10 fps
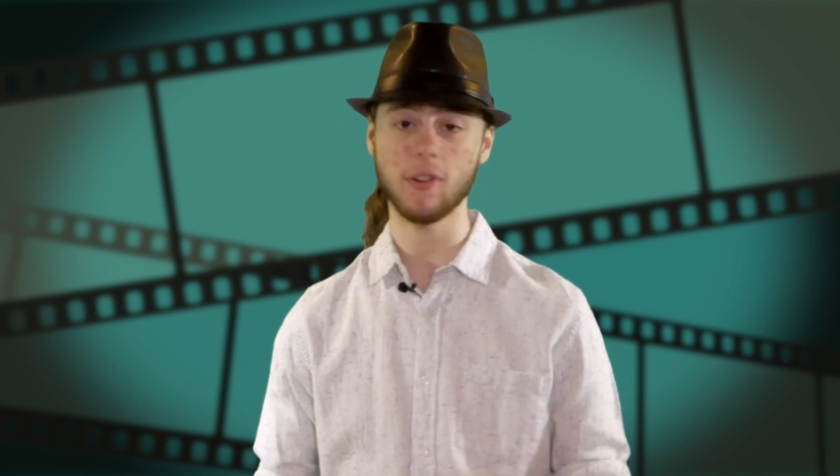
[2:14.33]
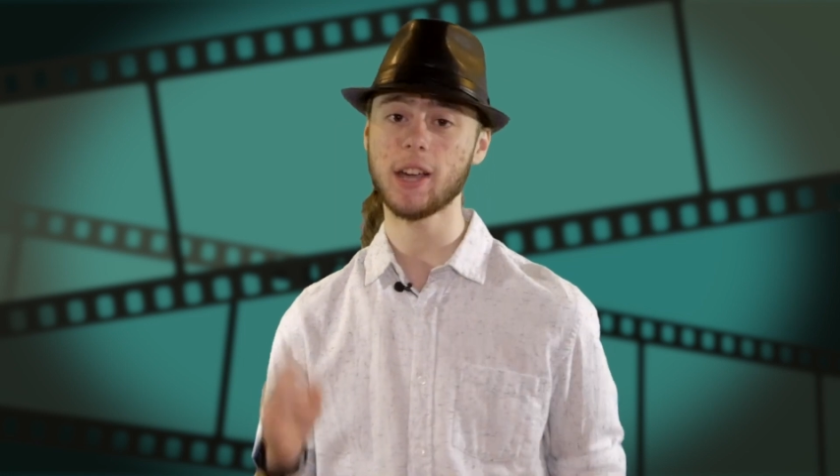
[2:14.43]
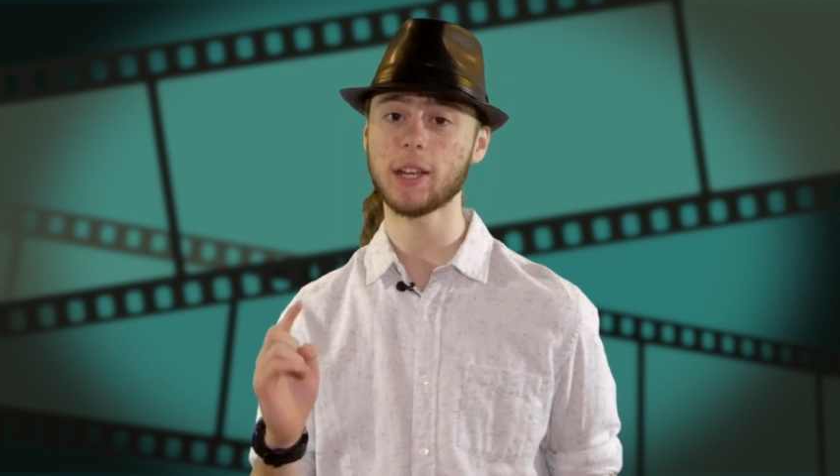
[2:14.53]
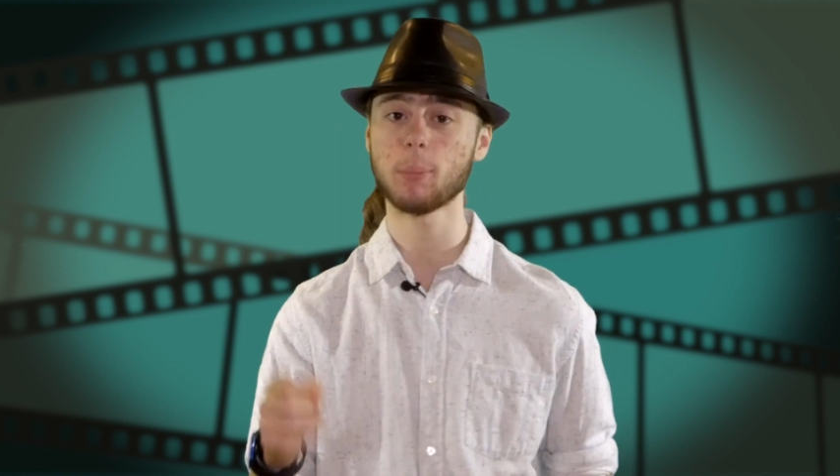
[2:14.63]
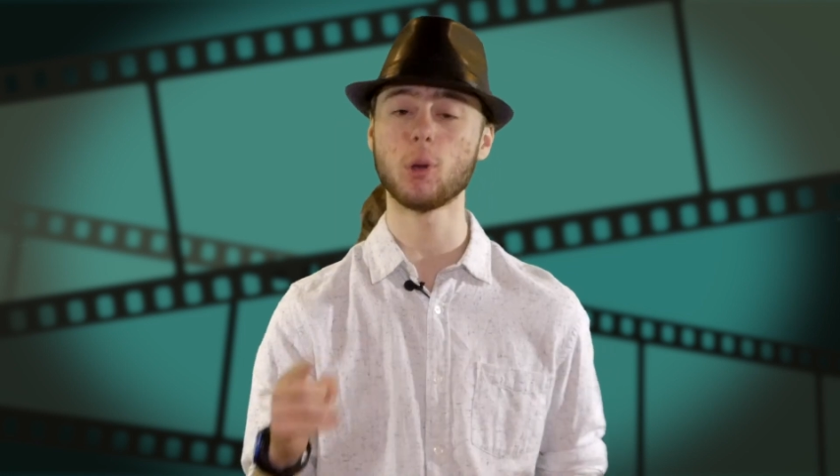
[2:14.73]

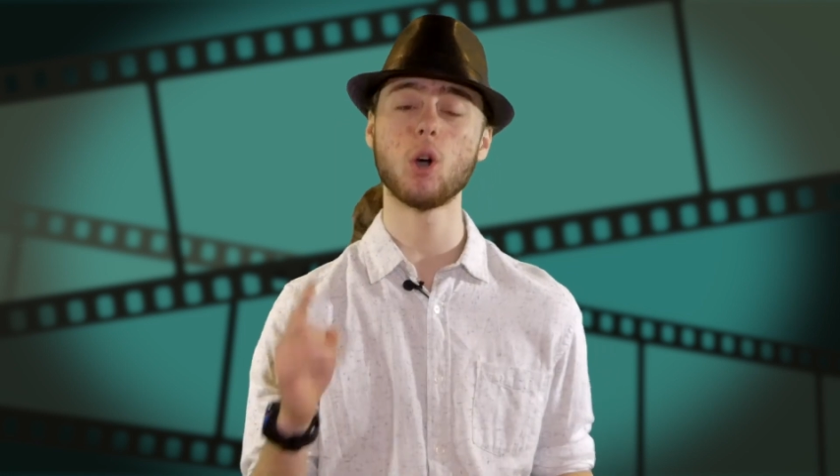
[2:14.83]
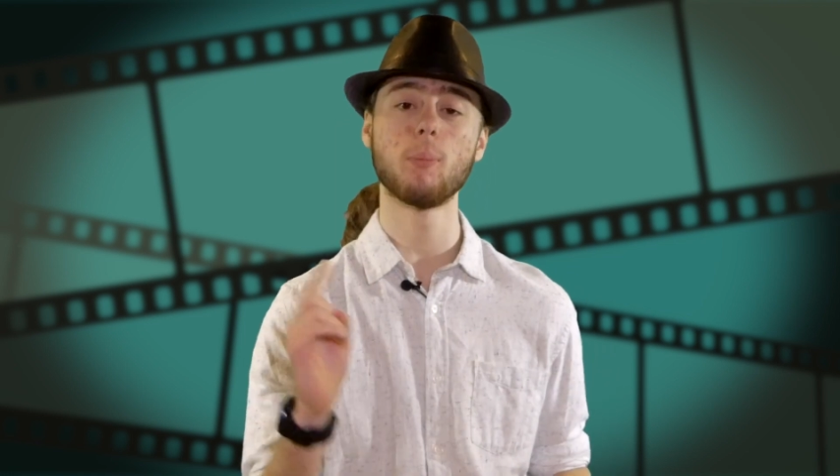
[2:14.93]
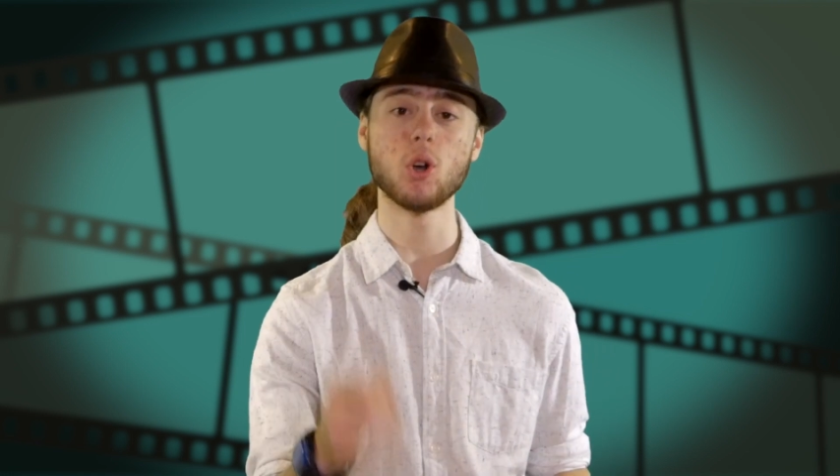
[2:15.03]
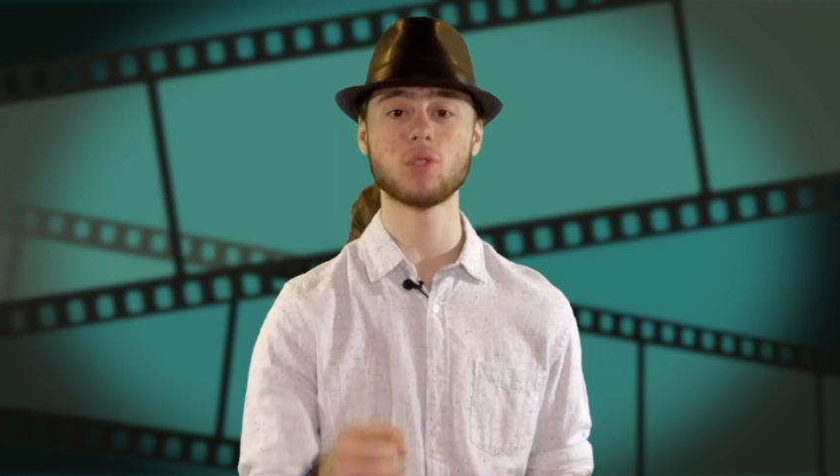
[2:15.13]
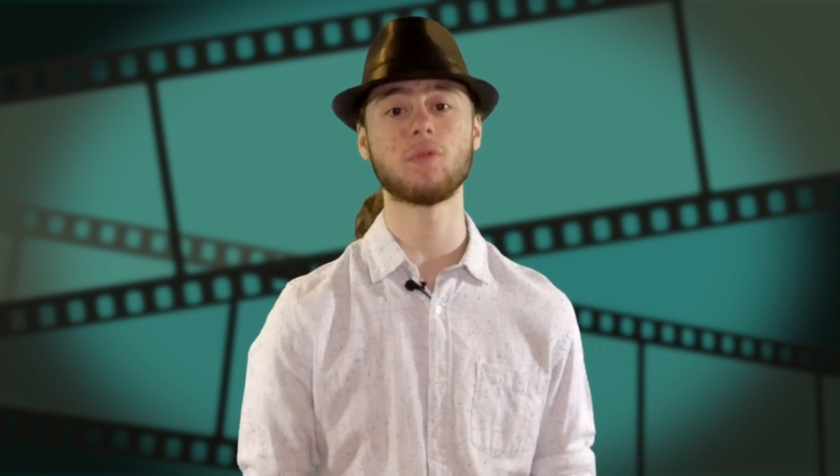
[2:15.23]
Final Cut Pro,
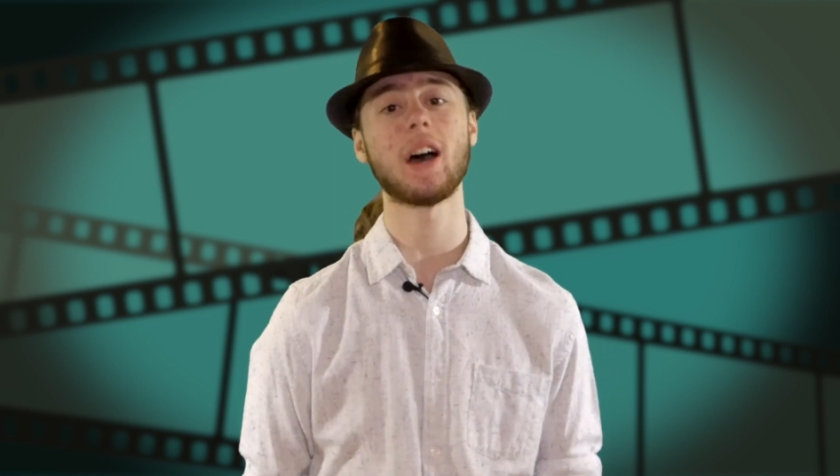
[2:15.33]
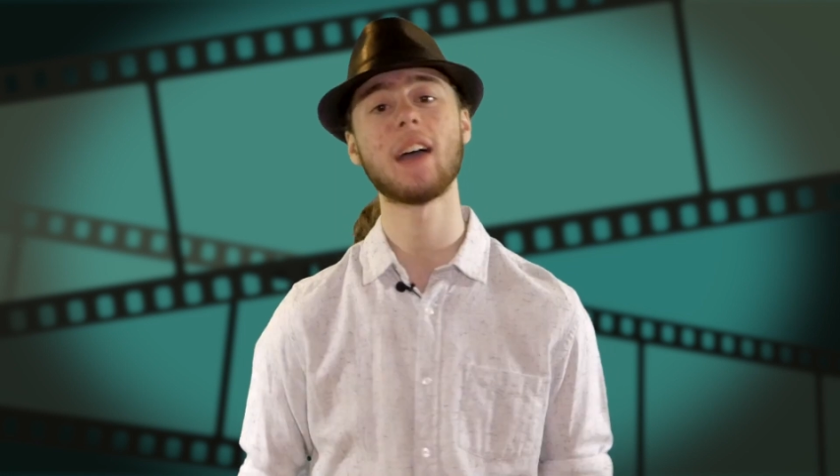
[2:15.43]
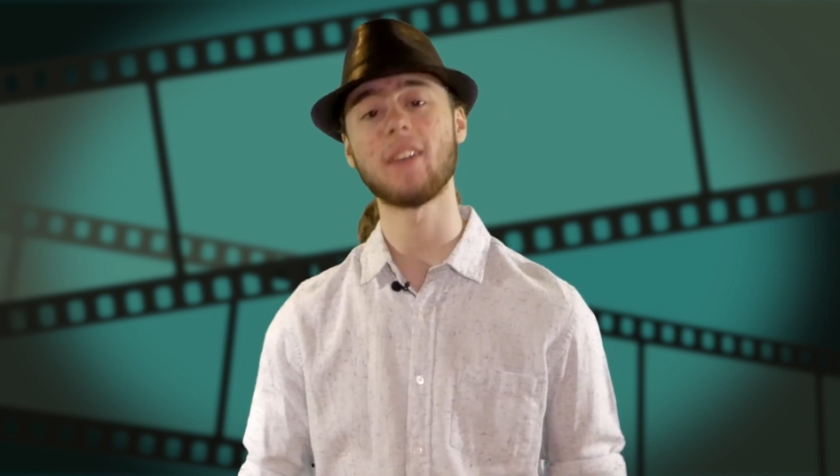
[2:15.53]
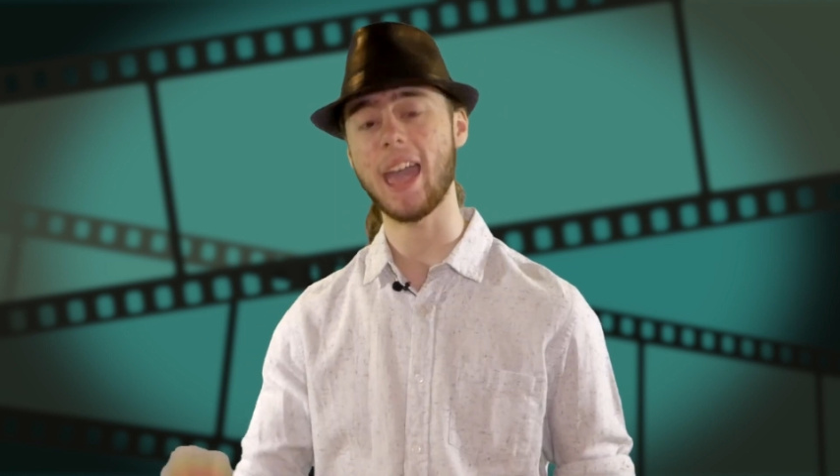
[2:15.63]
Motion 5,